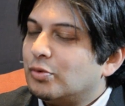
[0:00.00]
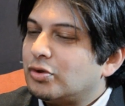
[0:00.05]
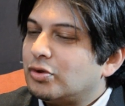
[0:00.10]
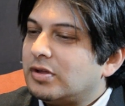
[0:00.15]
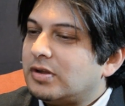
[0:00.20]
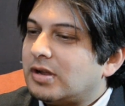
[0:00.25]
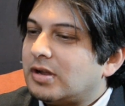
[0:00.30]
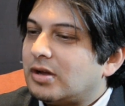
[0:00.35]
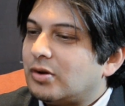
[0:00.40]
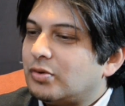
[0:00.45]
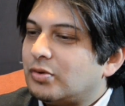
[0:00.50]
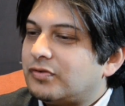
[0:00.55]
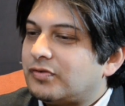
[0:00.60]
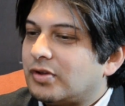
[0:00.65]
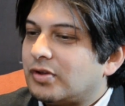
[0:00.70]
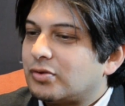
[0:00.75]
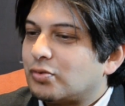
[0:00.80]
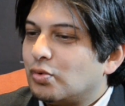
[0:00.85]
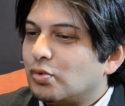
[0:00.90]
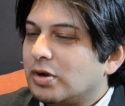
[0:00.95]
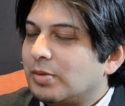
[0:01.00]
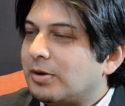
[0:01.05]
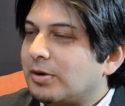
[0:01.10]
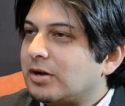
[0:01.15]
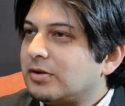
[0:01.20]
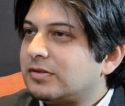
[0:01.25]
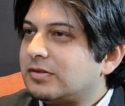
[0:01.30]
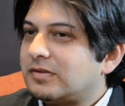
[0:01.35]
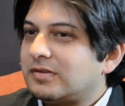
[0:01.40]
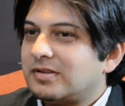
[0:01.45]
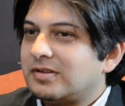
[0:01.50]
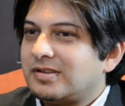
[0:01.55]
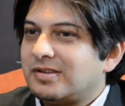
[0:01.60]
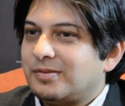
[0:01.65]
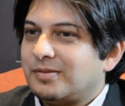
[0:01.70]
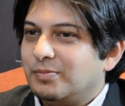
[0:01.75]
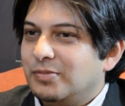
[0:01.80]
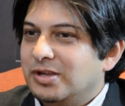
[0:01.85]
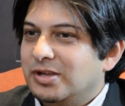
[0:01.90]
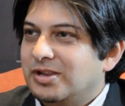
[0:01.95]
Morton, now it's not all about
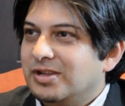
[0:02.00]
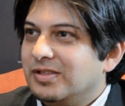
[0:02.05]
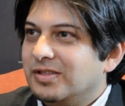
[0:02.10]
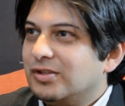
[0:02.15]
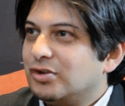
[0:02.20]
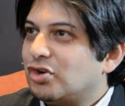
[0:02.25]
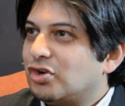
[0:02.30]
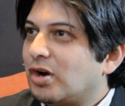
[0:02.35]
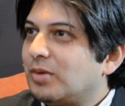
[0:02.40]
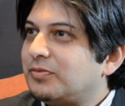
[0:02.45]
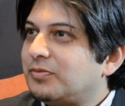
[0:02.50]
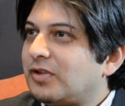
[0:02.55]
media and the job.